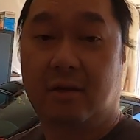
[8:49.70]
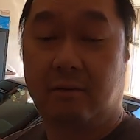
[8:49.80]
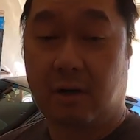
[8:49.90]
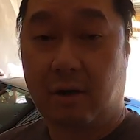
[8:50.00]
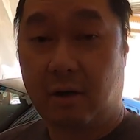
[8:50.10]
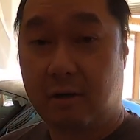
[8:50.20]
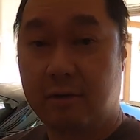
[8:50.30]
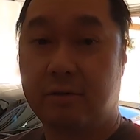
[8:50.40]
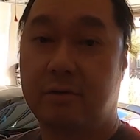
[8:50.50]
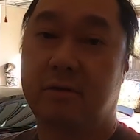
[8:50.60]

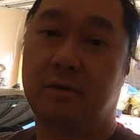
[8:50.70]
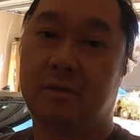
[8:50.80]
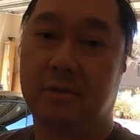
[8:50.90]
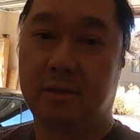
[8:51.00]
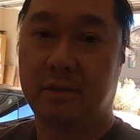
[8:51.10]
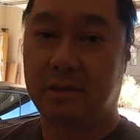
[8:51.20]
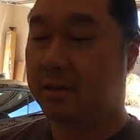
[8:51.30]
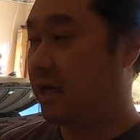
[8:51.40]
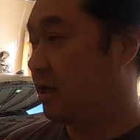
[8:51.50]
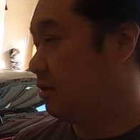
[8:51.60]
Recaro,
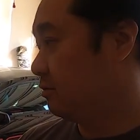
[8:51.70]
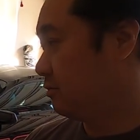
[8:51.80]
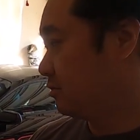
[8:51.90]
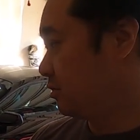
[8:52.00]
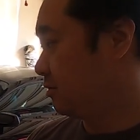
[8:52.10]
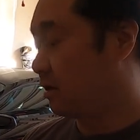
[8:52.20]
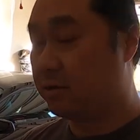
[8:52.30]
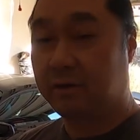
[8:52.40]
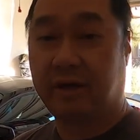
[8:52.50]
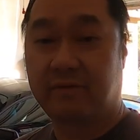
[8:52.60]
thank you to
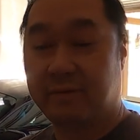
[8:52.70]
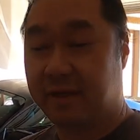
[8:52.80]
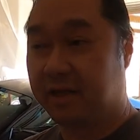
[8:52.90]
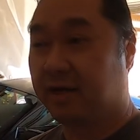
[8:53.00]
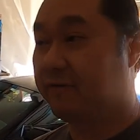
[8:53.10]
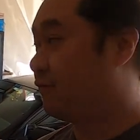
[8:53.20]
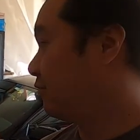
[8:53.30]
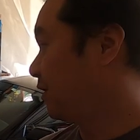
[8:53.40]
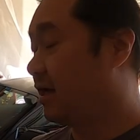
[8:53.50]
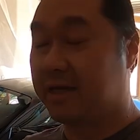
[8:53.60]
Nicole and everybody there
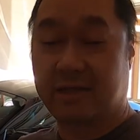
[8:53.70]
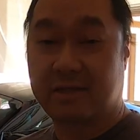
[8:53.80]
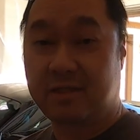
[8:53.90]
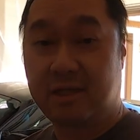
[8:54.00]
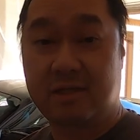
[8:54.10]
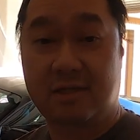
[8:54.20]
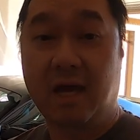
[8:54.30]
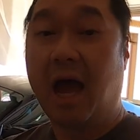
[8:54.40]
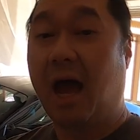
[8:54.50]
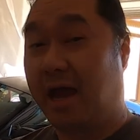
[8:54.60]
for getting the seats.
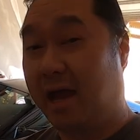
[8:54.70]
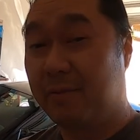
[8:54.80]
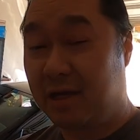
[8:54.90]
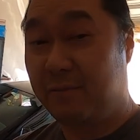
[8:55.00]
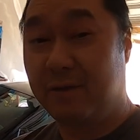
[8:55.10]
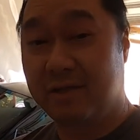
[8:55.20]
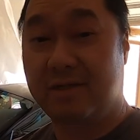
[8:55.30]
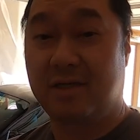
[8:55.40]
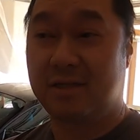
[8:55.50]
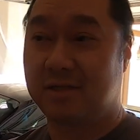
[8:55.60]
I am keeping the
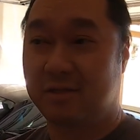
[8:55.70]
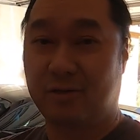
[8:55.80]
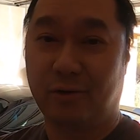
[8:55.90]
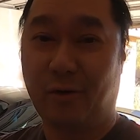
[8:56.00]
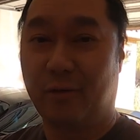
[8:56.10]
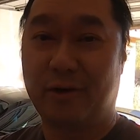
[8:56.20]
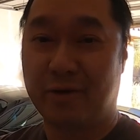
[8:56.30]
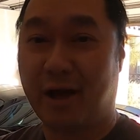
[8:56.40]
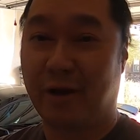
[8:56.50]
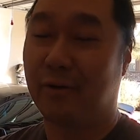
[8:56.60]
seats, so don't worry,
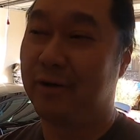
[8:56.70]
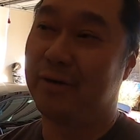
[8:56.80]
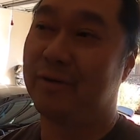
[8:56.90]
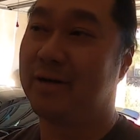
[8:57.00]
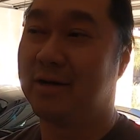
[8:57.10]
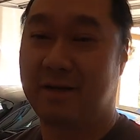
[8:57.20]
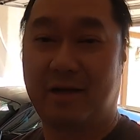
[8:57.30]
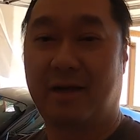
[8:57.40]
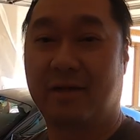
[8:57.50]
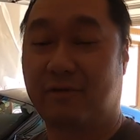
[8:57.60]
they're not going anywhere.
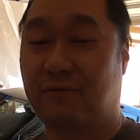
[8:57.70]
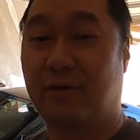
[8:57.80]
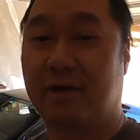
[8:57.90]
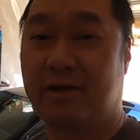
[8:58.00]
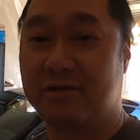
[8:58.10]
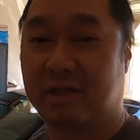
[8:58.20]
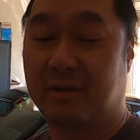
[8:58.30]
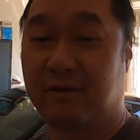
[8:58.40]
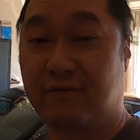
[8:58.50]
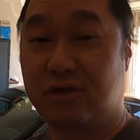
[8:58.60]
I look forward to using
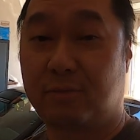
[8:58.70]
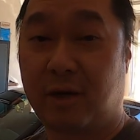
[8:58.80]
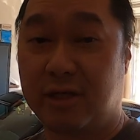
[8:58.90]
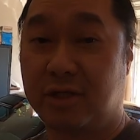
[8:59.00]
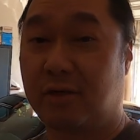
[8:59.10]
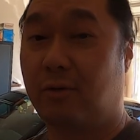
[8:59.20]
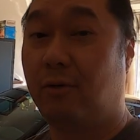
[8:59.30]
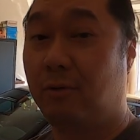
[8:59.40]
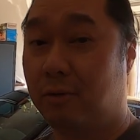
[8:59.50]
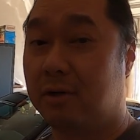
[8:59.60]
them in a future project
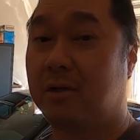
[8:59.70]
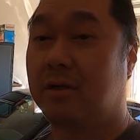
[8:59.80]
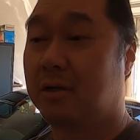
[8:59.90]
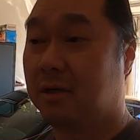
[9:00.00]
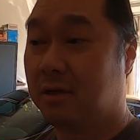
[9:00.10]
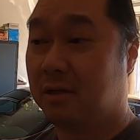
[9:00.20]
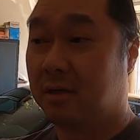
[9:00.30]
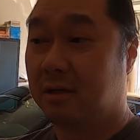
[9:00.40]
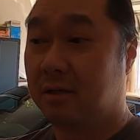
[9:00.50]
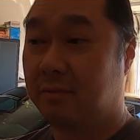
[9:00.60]
or
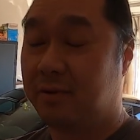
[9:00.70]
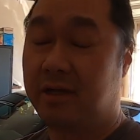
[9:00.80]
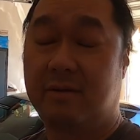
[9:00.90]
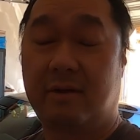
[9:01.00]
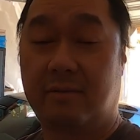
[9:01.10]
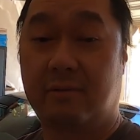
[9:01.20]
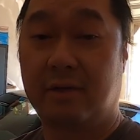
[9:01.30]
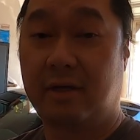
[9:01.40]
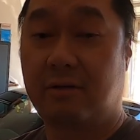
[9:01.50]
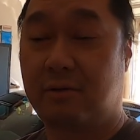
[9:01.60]
putting them in a
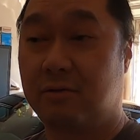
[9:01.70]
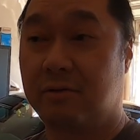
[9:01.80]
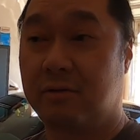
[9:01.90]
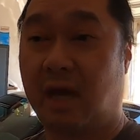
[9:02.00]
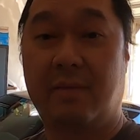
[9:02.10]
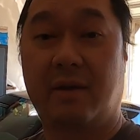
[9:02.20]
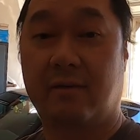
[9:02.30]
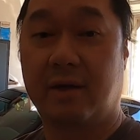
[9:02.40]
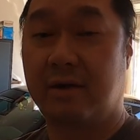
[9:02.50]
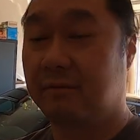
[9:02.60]
really cool gaming
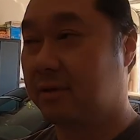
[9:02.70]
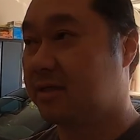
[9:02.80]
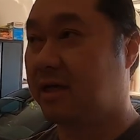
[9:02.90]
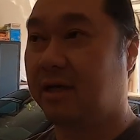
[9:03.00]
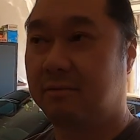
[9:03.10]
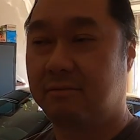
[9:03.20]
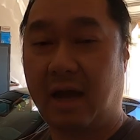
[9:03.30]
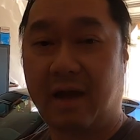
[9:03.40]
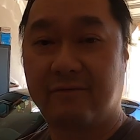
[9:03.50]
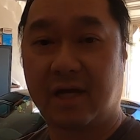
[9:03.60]
rig once I
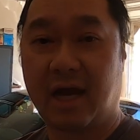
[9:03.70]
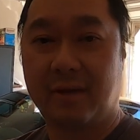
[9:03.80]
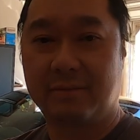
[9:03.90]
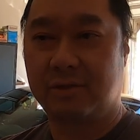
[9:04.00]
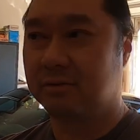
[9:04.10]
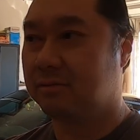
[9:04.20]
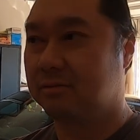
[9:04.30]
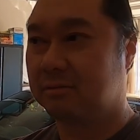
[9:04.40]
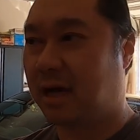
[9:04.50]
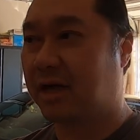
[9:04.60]
have time to
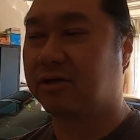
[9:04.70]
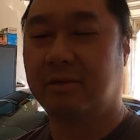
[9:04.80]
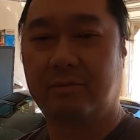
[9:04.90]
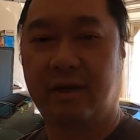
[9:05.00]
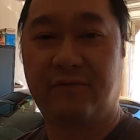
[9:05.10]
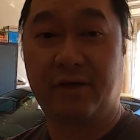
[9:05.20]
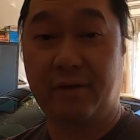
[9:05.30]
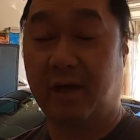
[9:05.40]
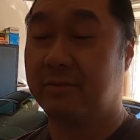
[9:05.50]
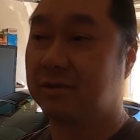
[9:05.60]
actually play
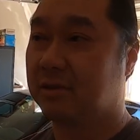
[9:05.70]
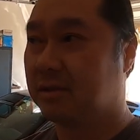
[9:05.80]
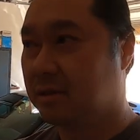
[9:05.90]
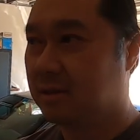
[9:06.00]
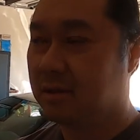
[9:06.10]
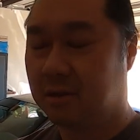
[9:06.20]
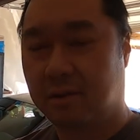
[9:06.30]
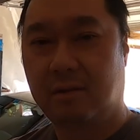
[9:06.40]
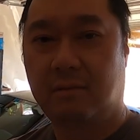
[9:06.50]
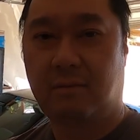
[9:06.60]
video games.
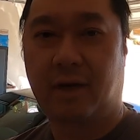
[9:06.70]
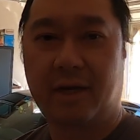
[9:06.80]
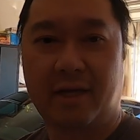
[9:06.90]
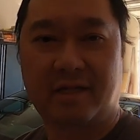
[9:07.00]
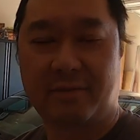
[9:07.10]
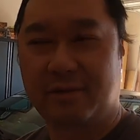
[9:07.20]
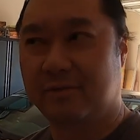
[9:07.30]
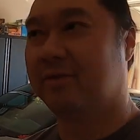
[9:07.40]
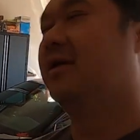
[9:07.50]
Probably not anytime soon.